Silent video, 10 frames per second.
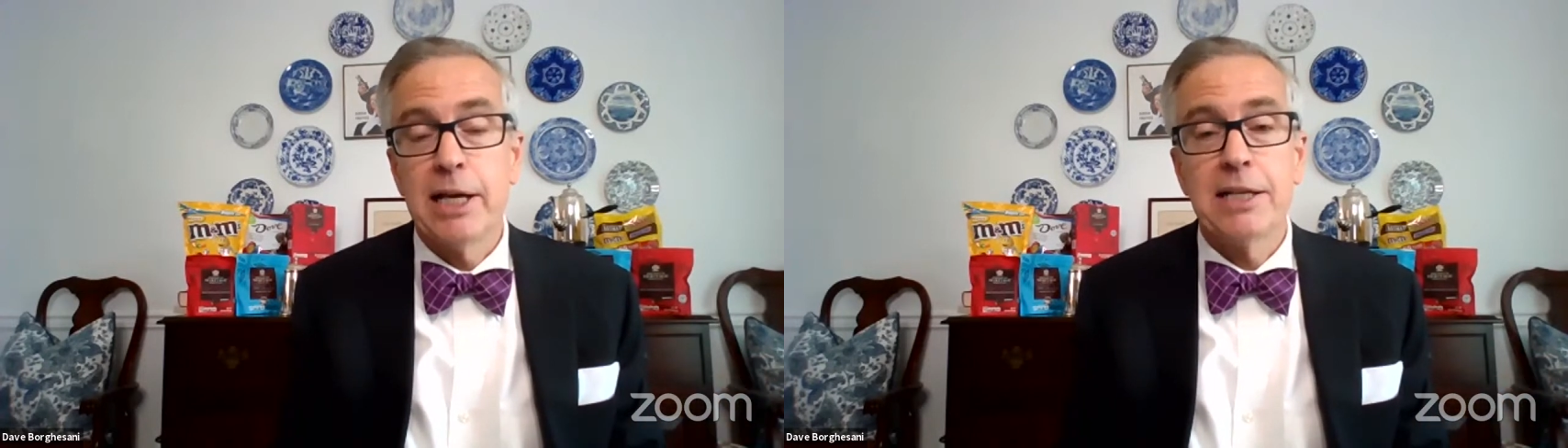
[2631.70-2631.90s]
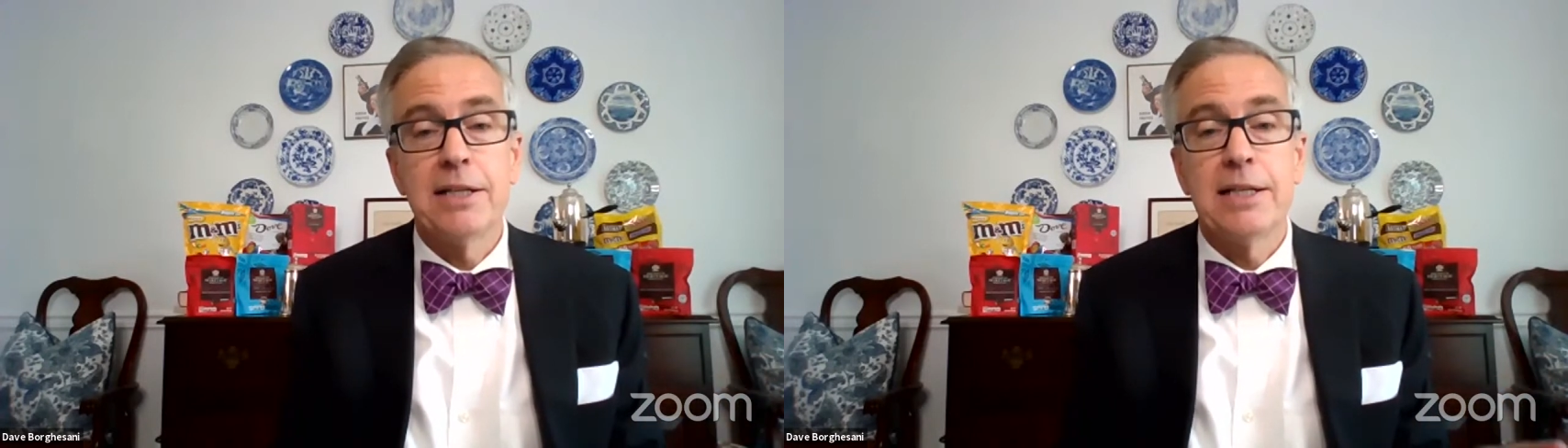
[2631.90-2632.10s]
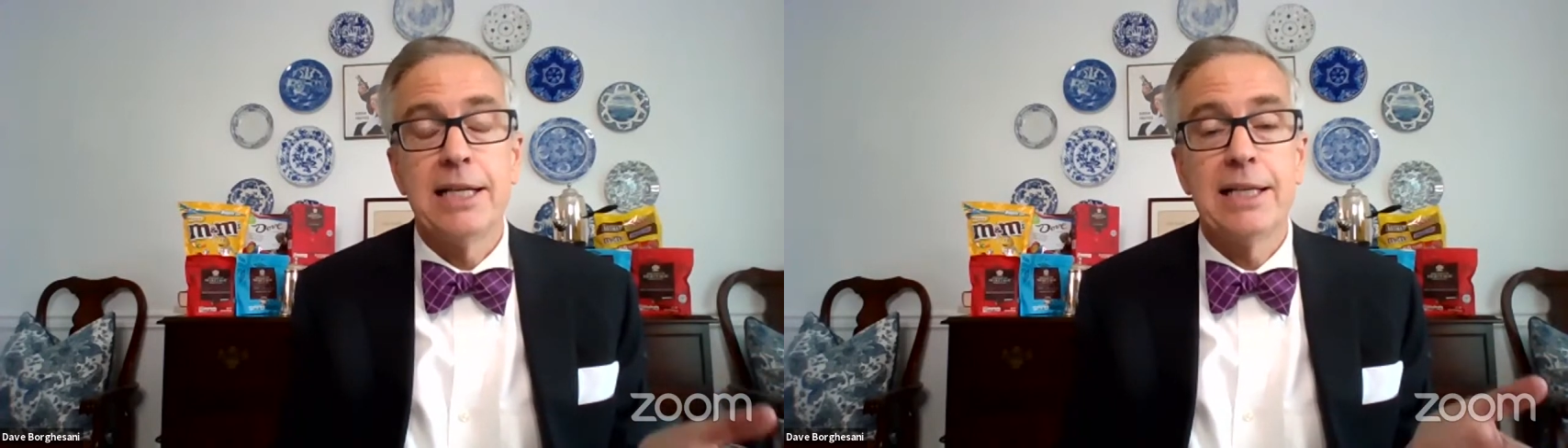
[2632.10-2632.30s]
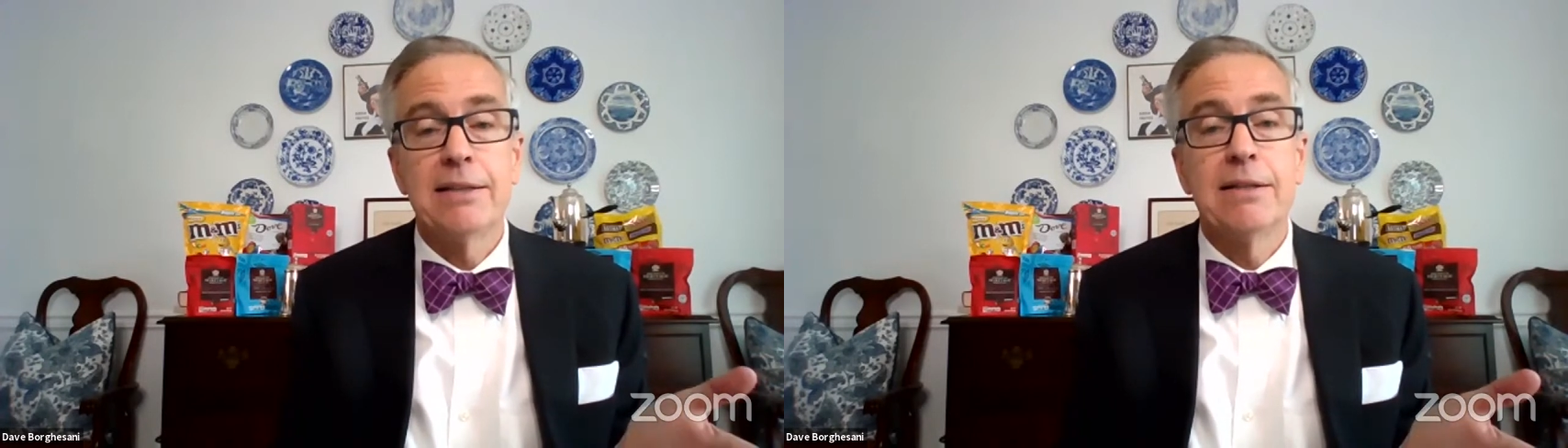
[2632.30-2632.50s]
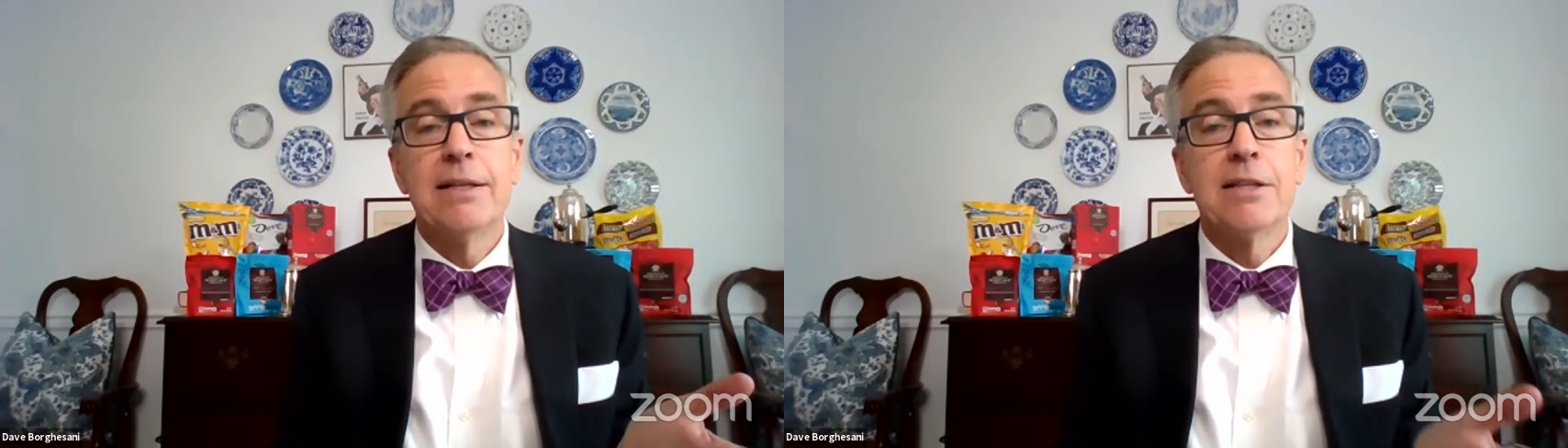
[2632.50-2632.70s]
planted
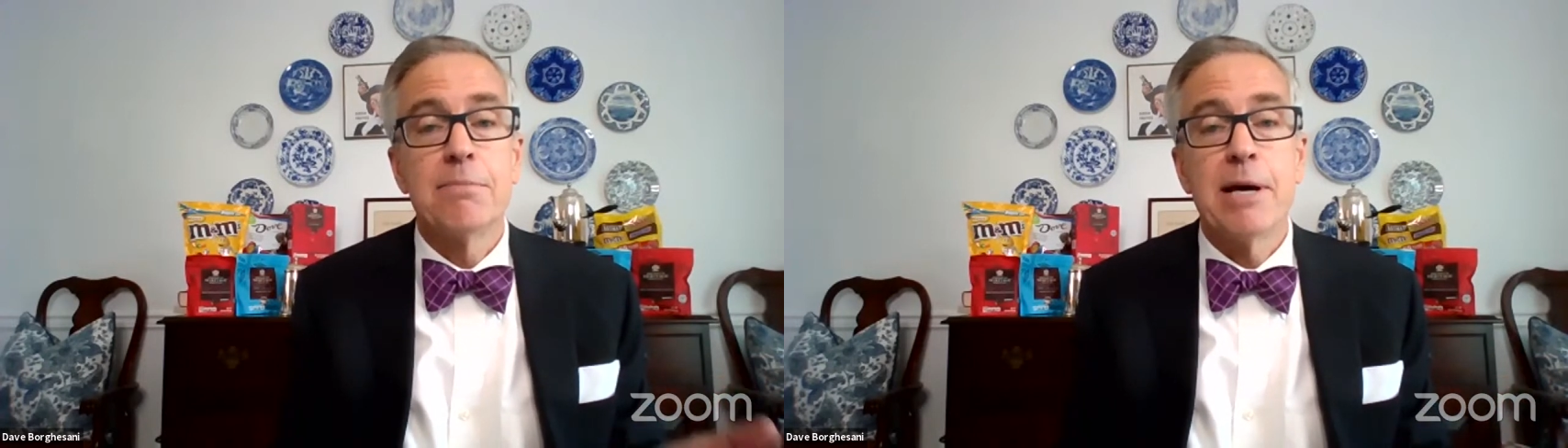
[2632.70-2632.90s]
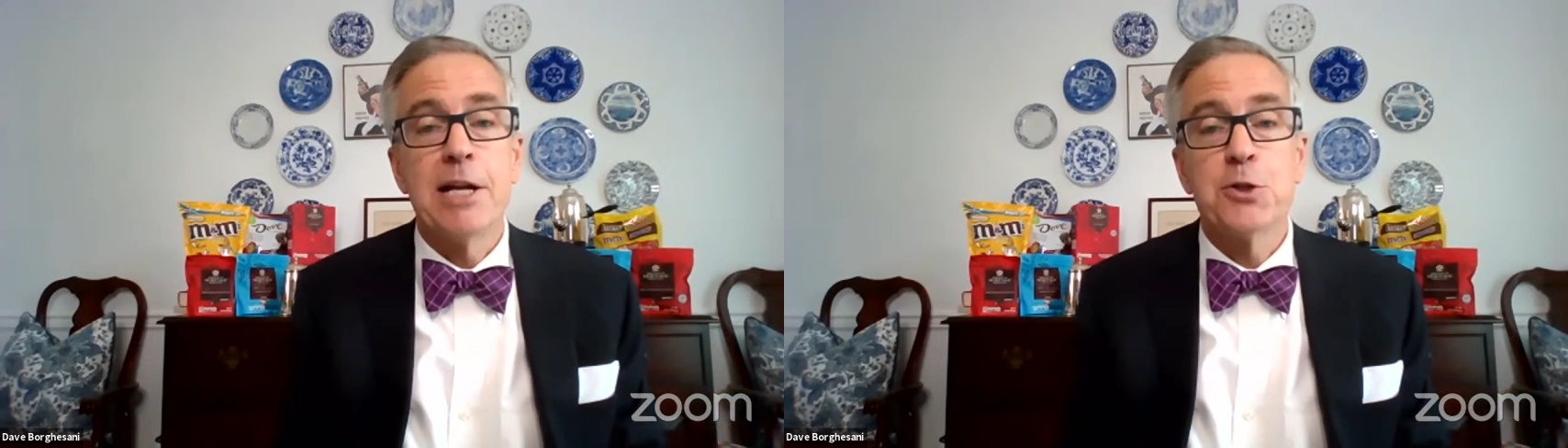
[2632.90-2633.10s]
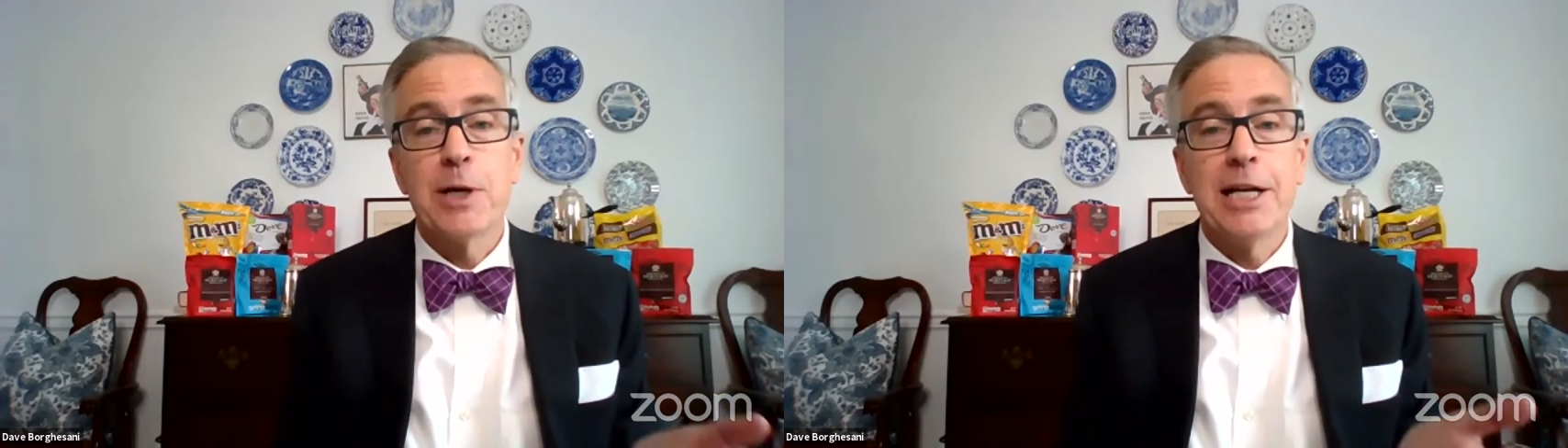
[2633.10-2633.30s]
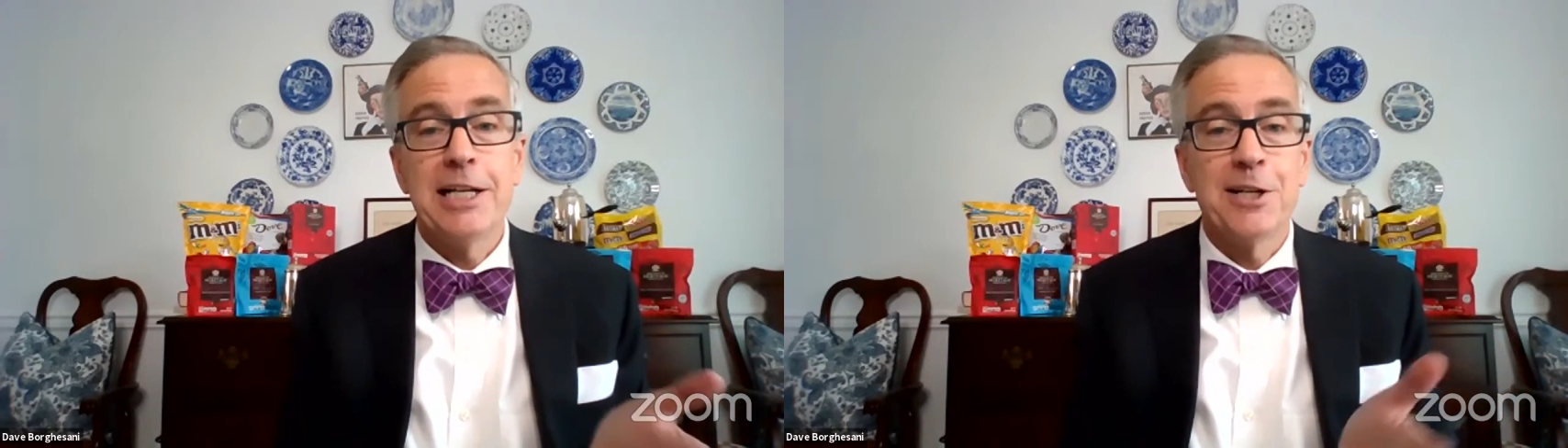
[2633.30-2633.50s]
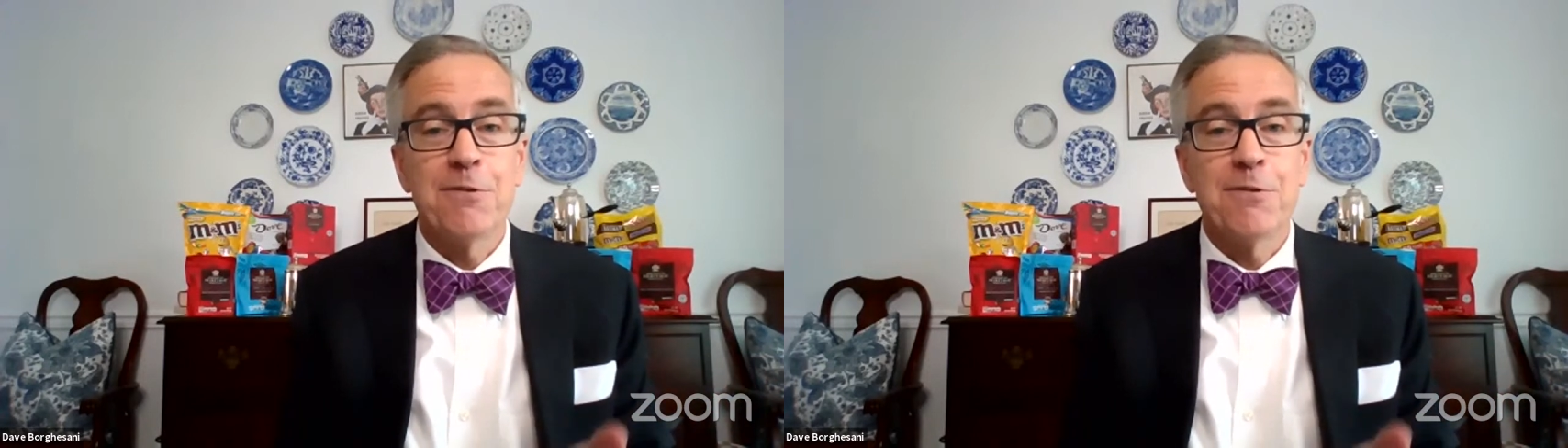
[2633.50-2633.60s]
in the Mediterranean